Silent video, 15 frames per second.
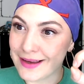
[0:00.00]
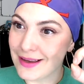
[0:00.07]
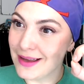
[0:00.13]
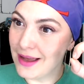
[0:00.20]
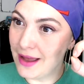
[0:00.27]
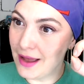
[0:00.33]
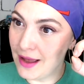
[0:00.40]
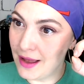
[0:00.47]

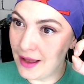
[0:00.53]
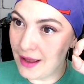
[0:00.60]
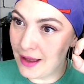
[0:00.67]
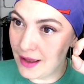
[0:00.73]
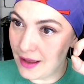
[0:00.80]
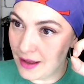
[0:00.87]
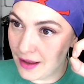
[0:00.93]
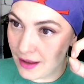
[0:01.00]

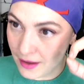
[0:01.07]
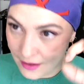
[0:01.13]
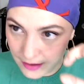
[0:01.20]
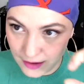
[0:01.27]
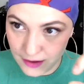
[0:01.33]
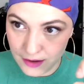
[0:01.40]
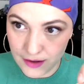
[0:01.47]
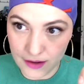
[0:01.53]

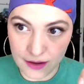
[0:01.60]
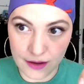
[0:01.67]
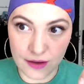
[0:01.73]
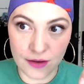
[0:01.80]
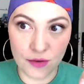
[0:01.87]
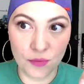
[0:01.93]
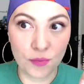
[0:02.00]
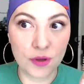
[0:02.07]

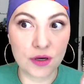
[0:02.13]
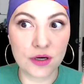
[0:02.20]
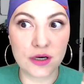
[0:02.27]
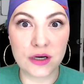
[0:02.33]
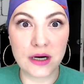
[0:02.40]
We're